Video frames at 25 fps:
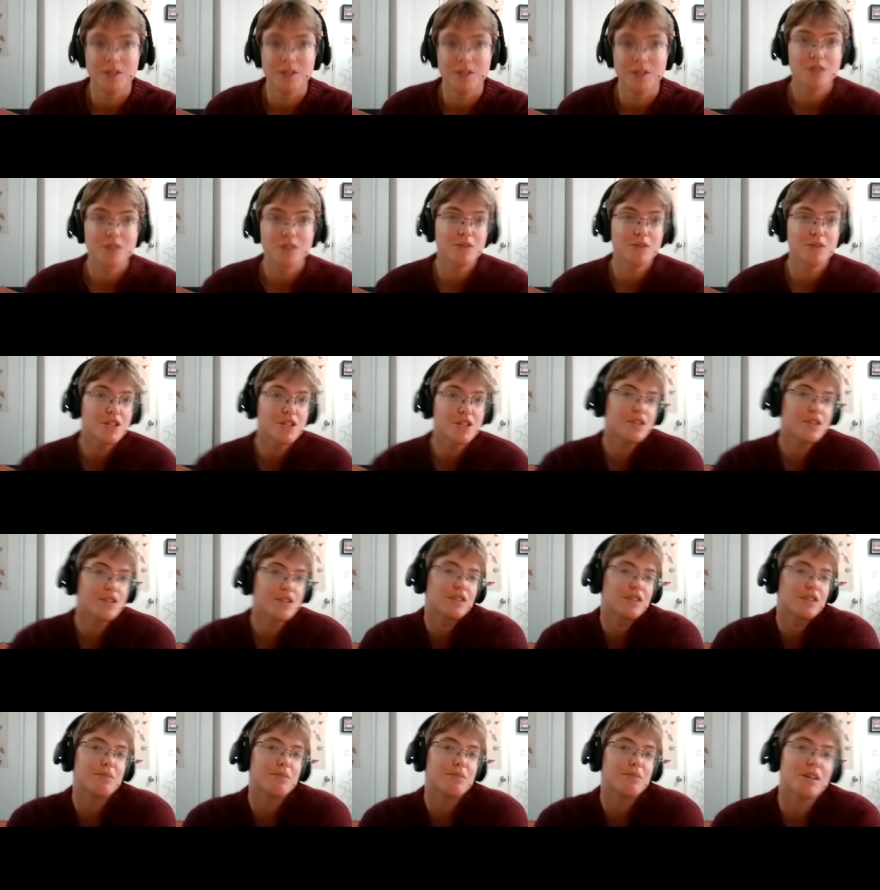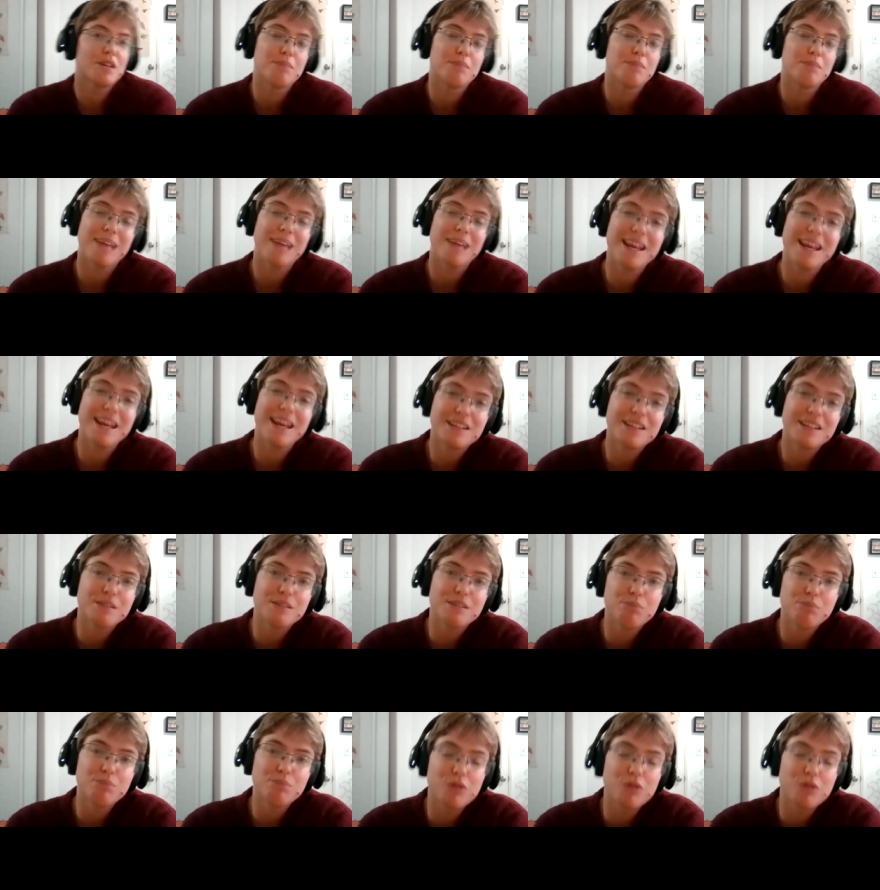So Indigenous community planning is
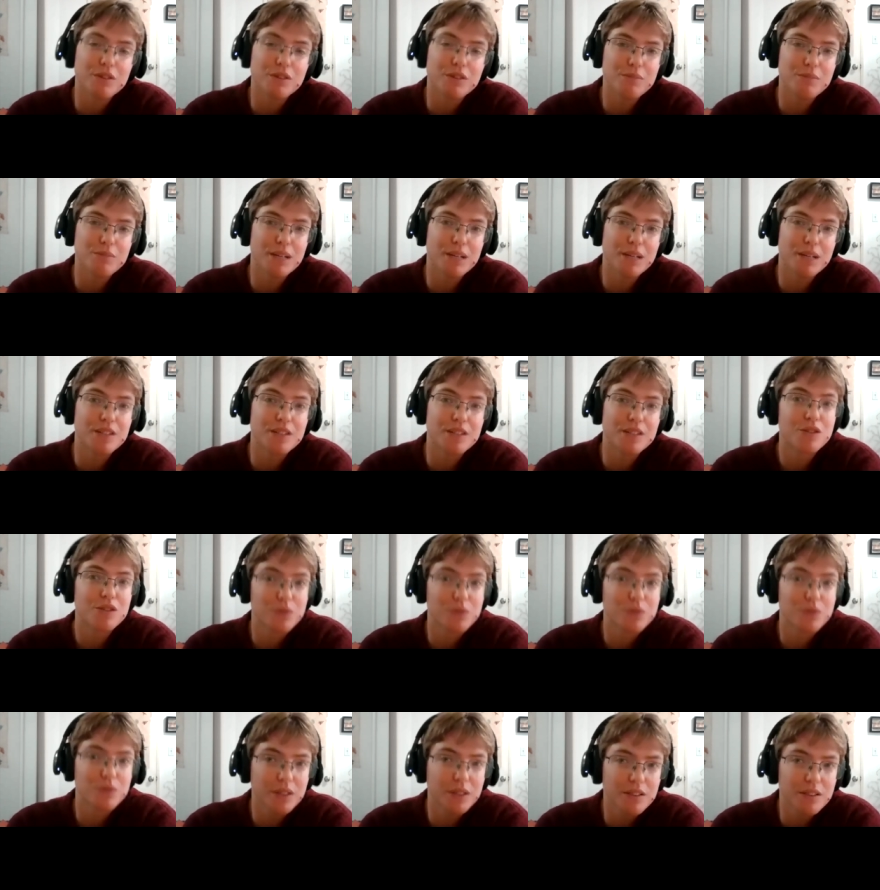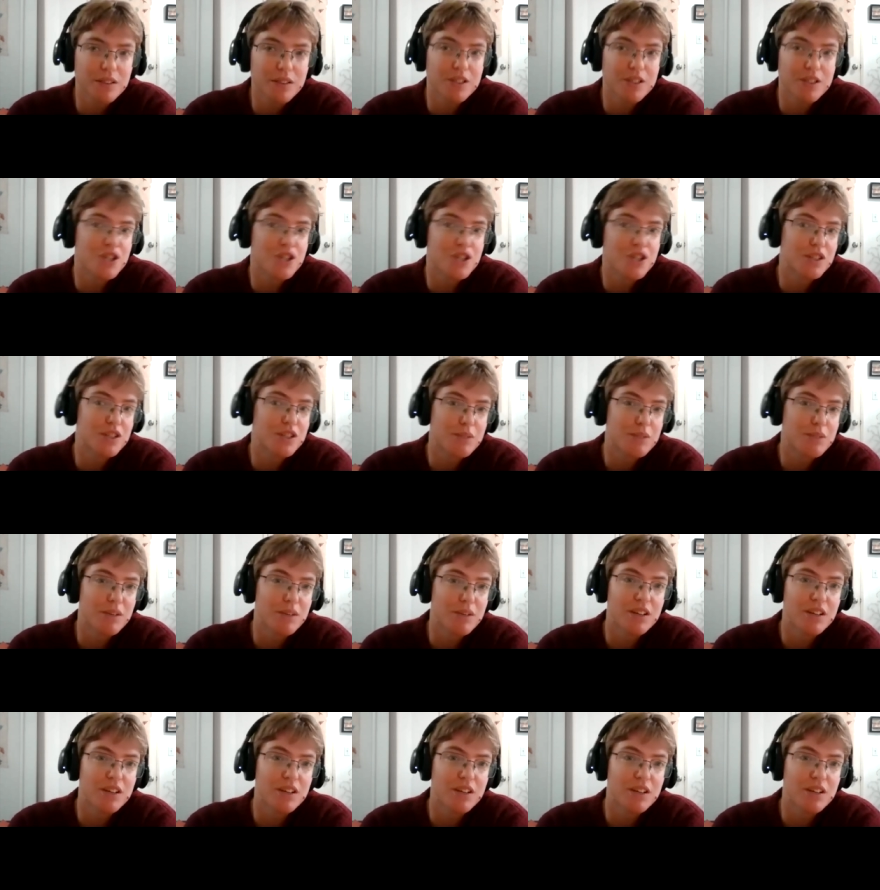important because through it, Indigenous
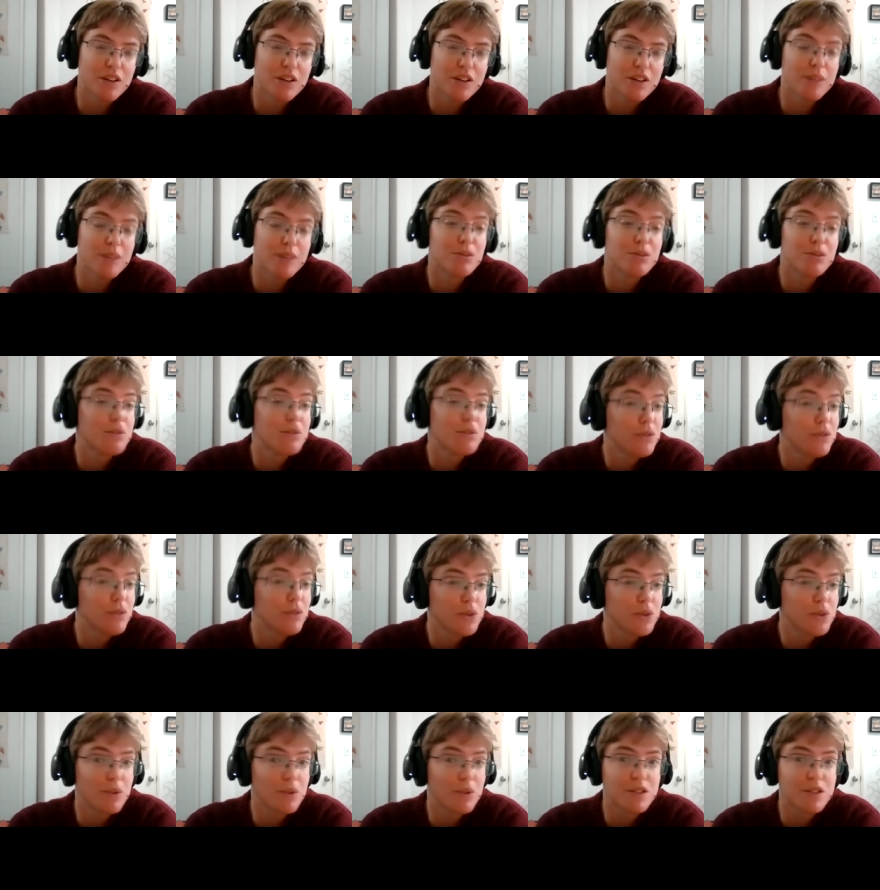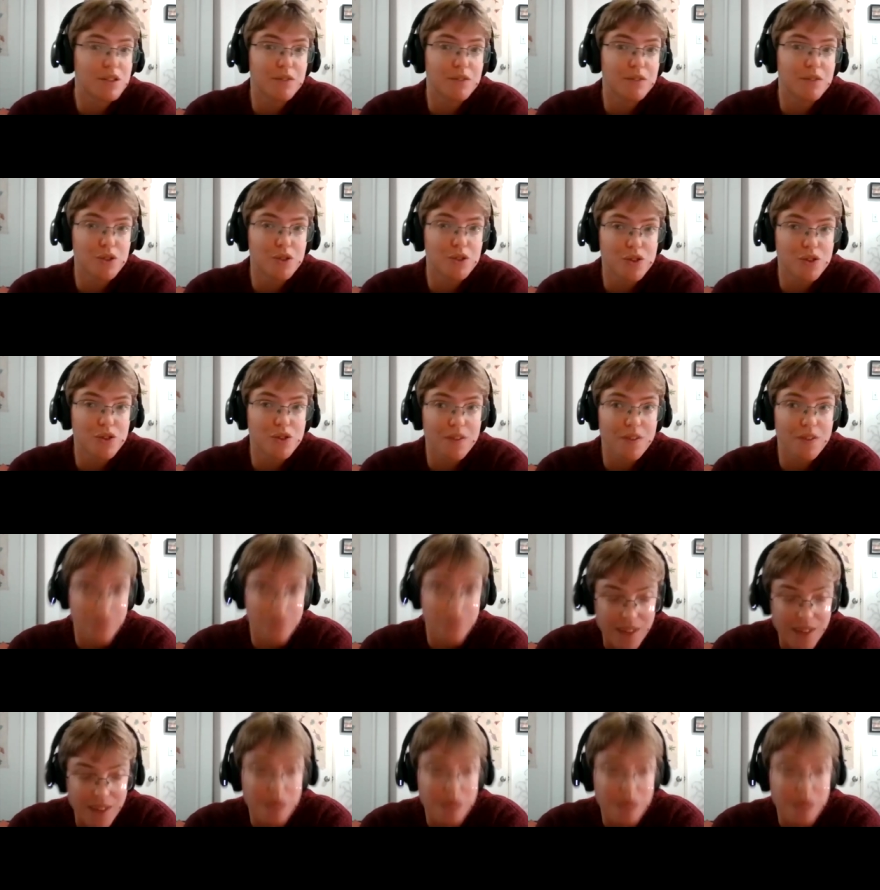communities are able to move towards the future that
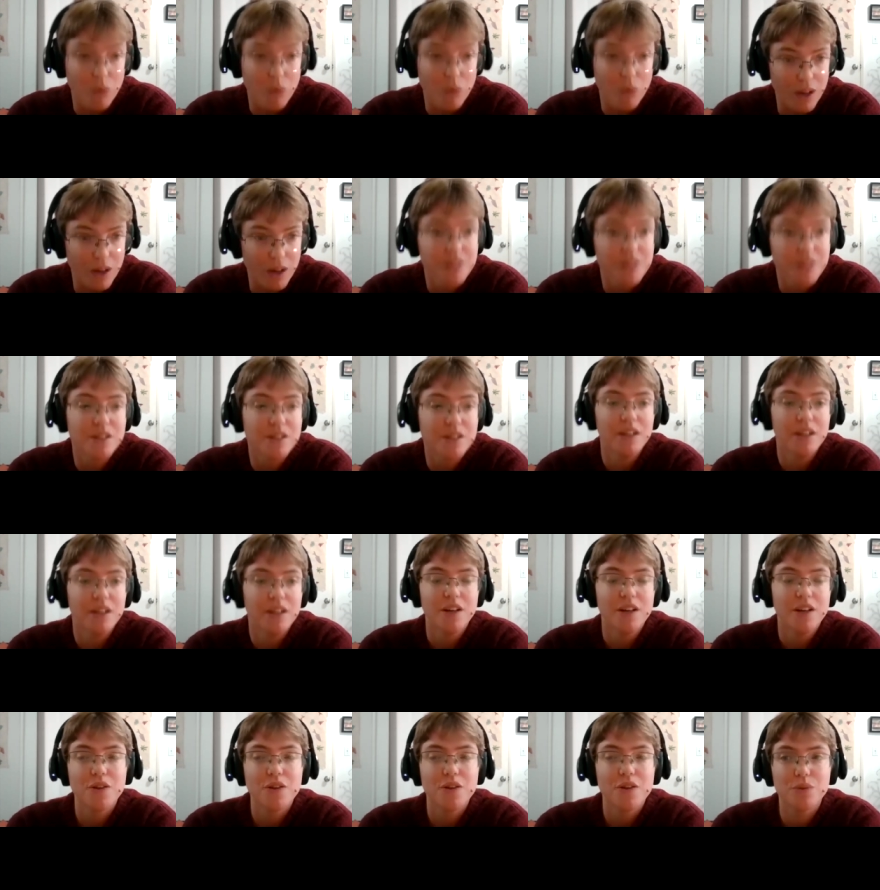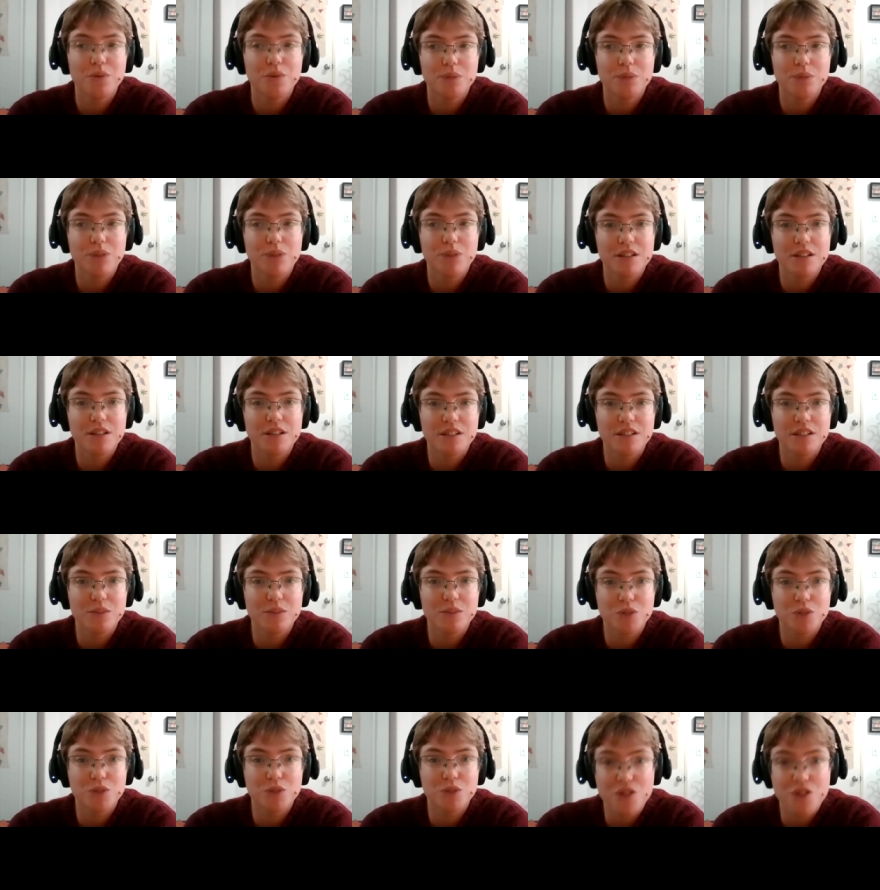they want through a
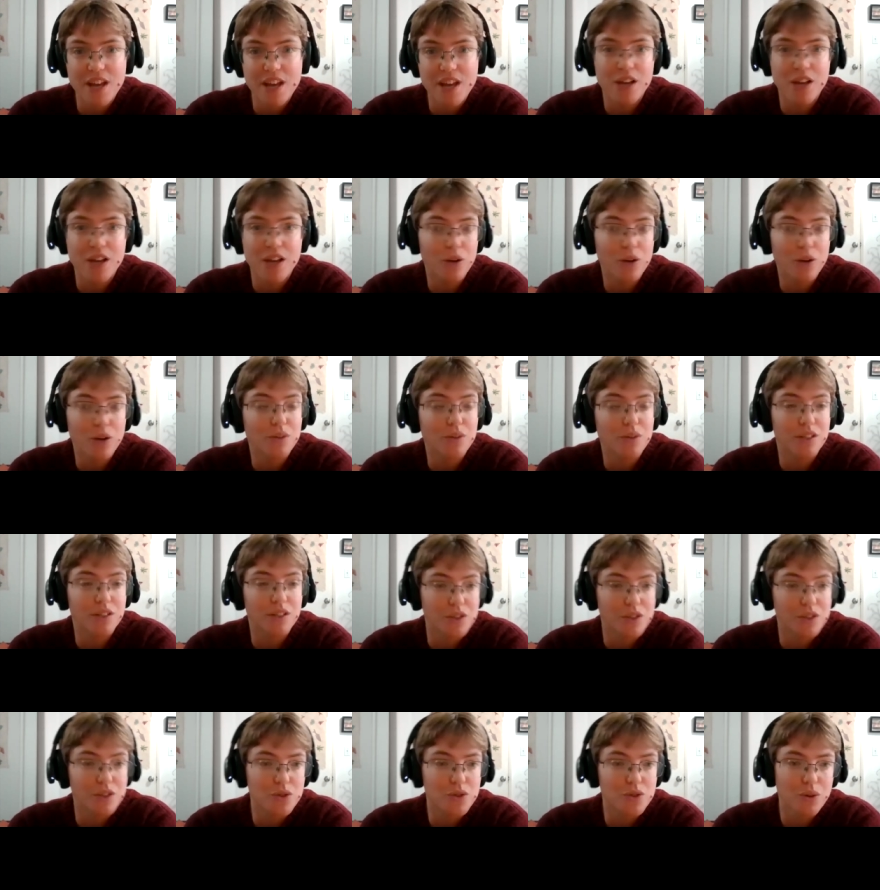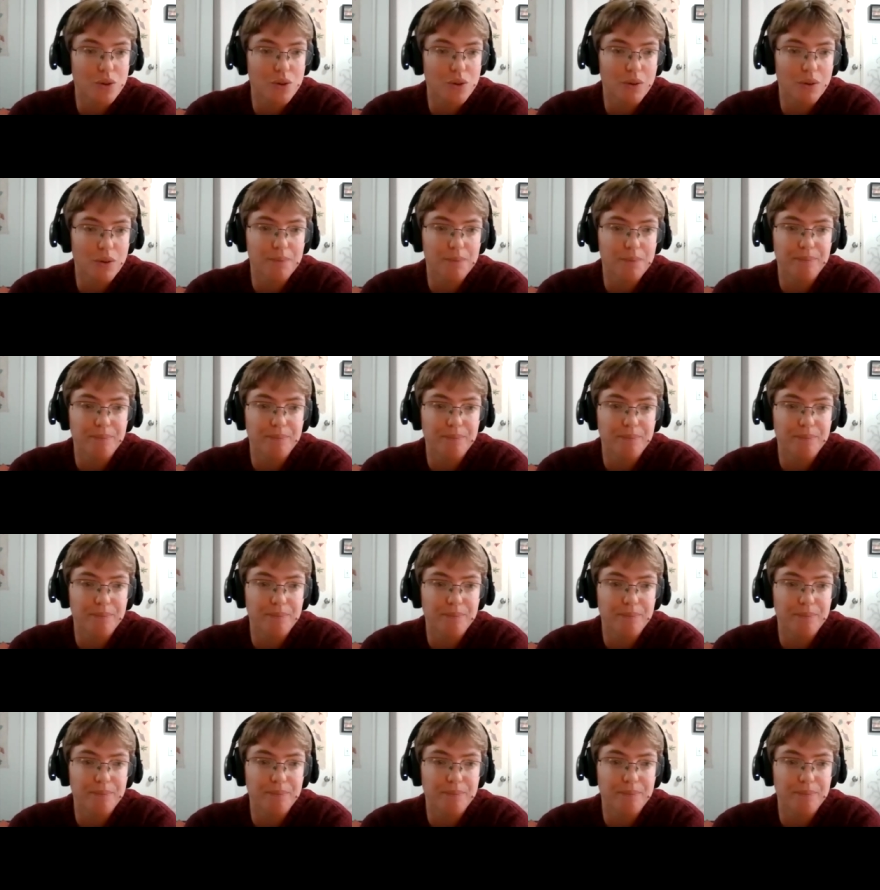process which they own and control.